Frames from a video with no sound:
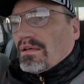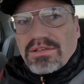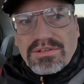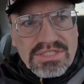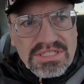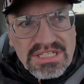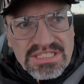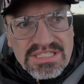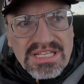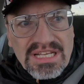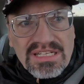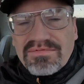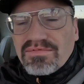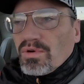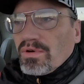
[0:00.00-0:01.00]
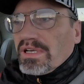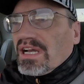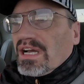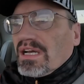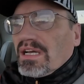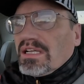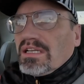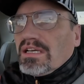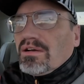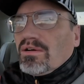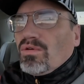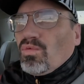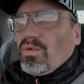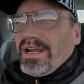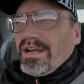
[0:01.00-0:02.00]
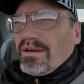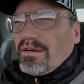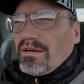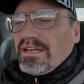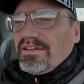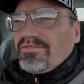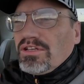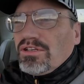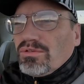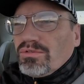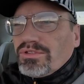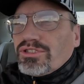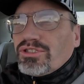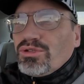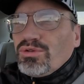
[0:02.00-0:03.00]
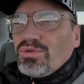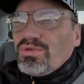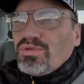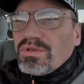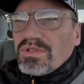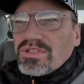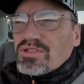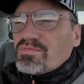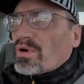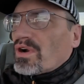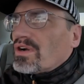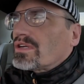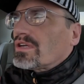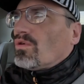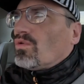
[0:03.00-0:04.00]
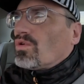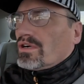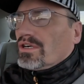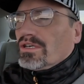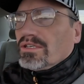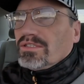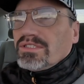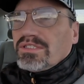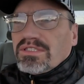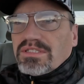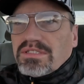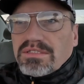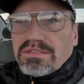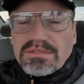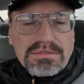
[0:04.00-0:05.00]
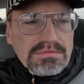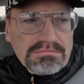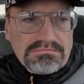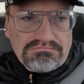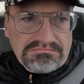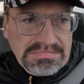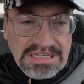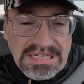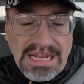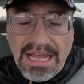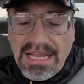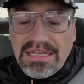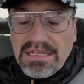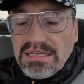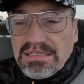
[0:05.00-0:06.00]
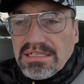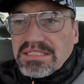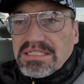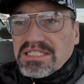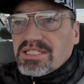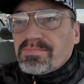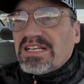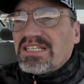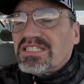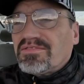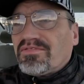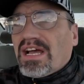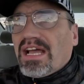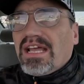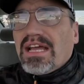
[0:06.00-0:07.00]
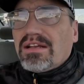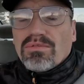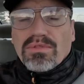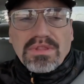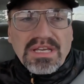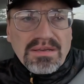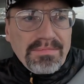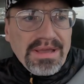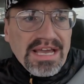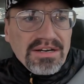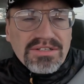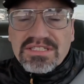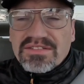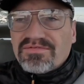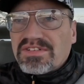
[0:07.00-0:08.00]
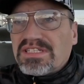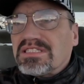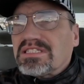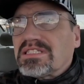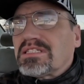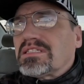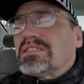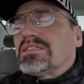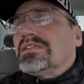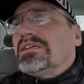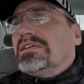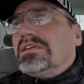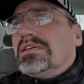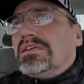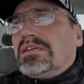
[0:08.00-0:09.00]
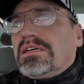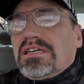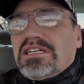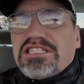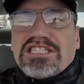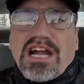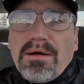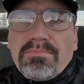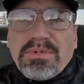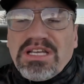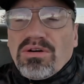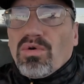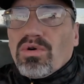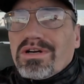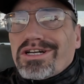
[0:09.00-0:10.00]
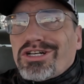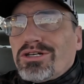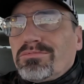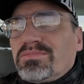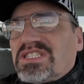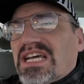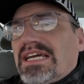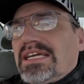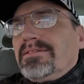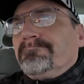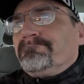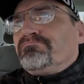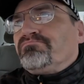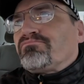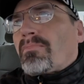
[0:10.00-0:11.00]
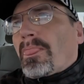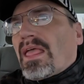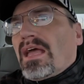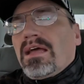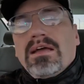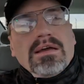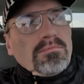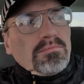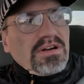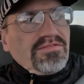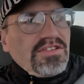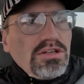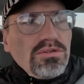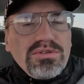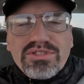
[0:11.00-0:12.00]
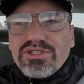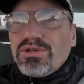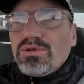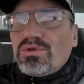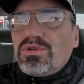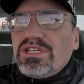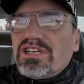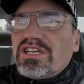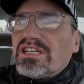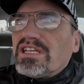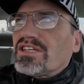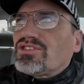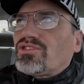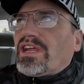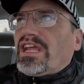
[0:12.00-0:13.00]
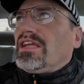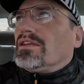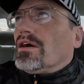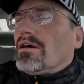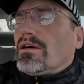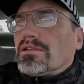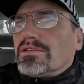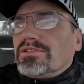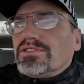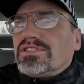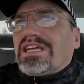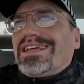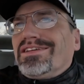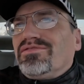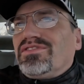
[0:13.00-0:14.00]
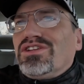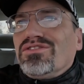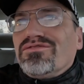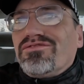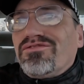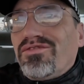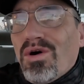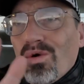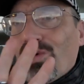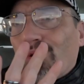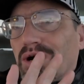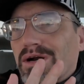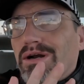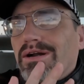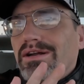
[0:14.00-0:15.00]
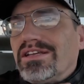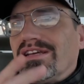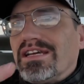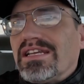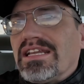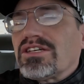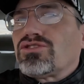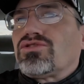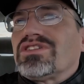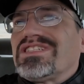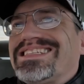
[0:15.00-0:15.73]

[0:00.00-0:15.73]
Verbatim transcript: there's an incentive going on where if you do two Spark orders, and I it doesn't specify, I don't think it matters if it's shopping or curbside. But if you do two, you get an extra $8. And if you do four, you get an extra